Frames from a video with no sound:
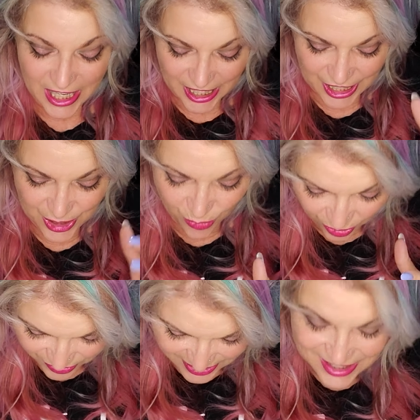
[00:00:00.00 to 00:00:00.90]
He
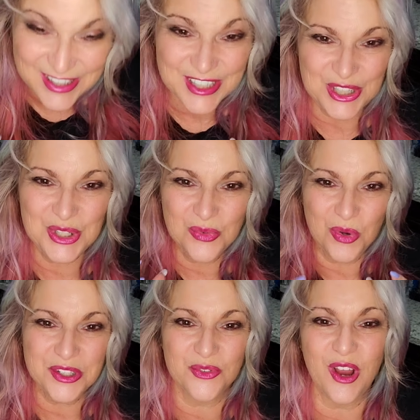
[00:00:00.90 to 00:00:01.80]
wants us to do
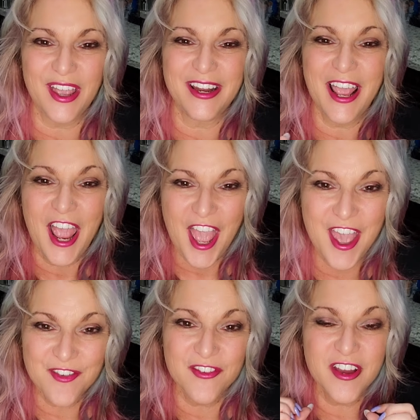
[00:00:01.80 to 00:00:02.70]
what's right
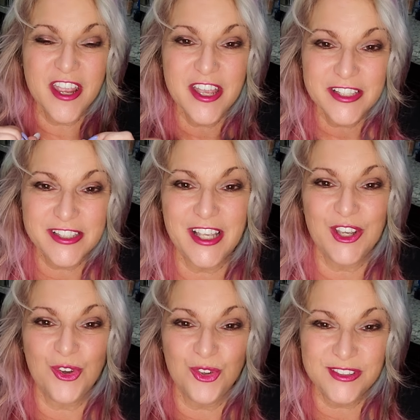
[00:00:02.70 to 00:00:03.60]
every
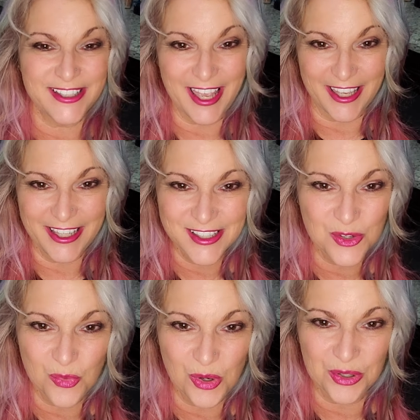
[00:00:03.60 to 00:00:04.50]
single day. He
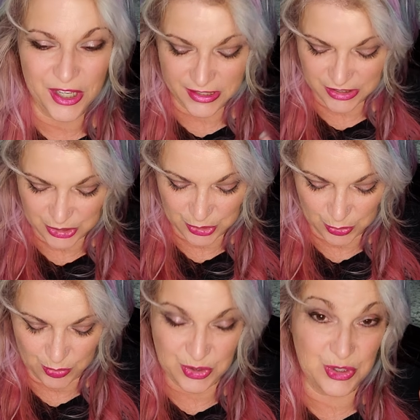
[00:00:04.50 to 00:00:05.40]
doesn't want us
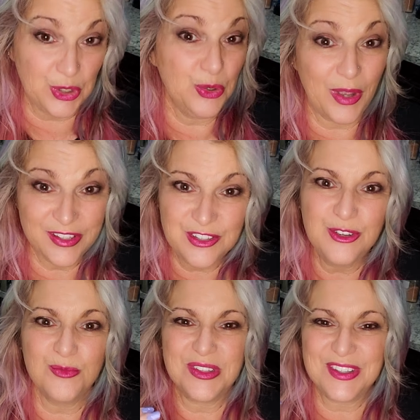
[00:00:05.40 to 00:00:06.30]
to do as
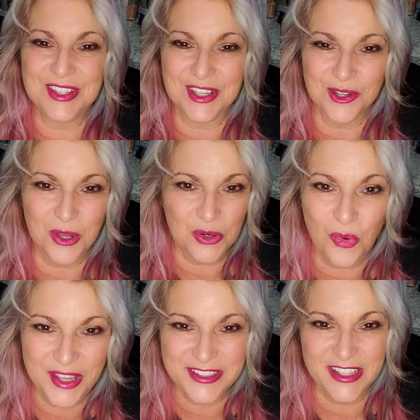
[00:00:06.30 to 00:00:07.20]
humans do and
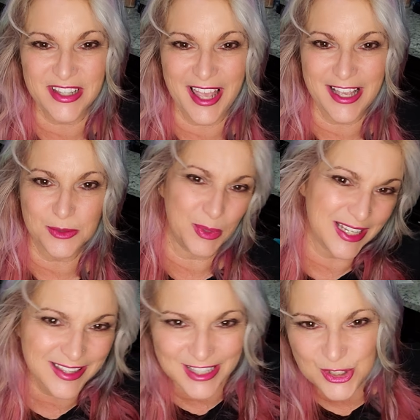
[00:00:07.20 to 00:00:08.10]
wait to the last minute
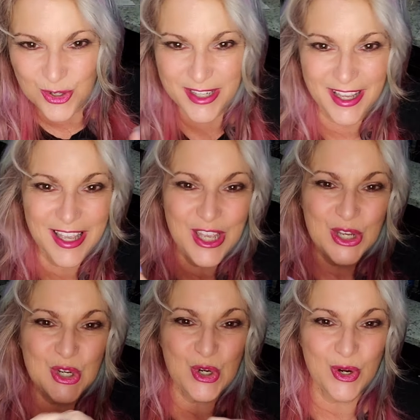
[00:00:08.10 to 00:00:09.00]
and then try to
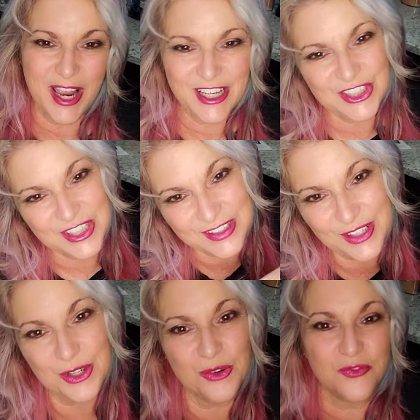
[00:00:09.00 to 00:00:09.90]
crash in
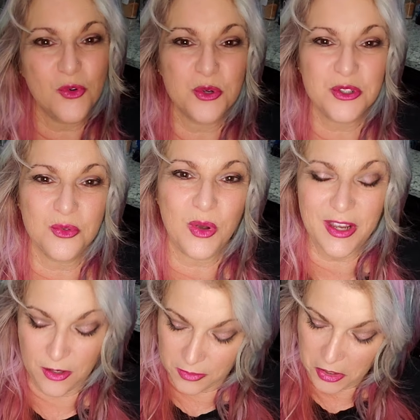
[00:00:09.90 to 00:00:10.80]
there, force your way
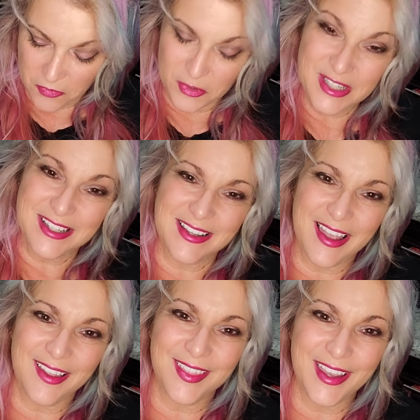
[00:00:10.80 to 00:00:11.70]
on over into
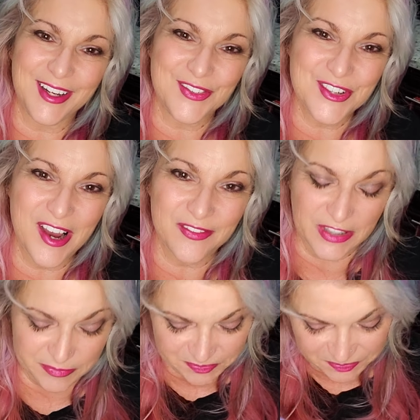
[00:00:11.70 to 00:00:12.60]
that lane of traffic.